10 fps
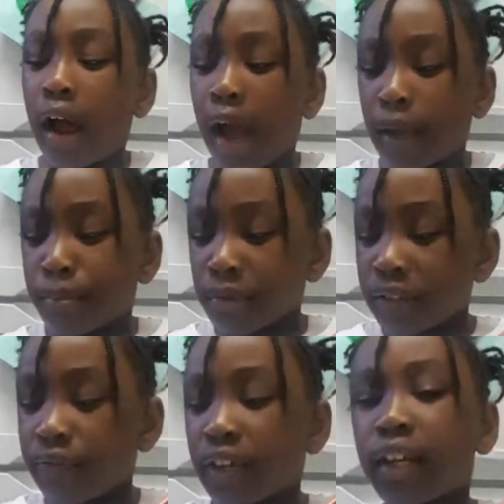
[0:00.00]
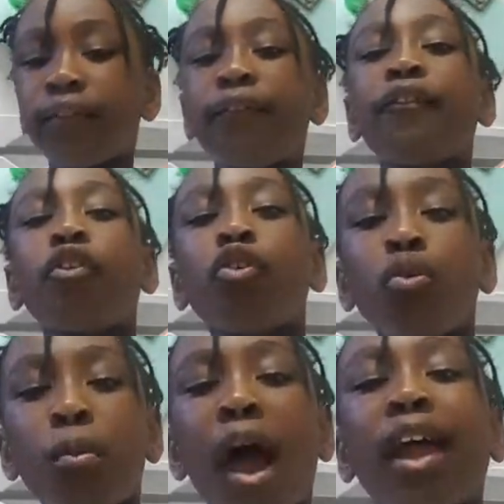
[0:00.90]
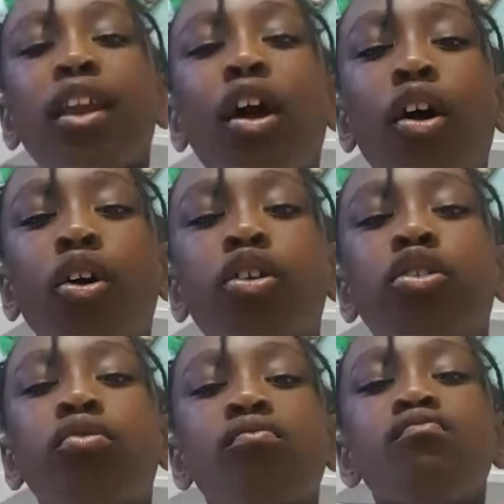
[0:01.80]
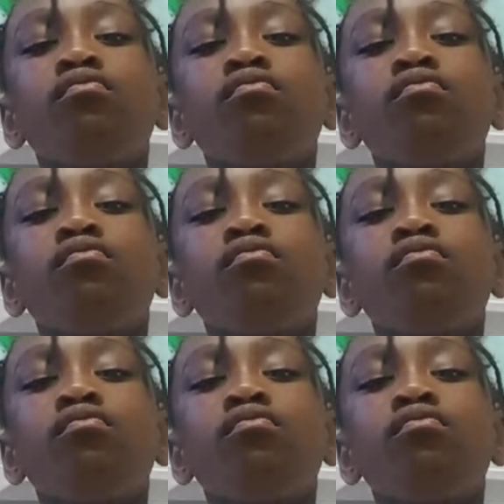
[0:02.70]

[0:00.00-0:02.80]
I breathe in through my nose,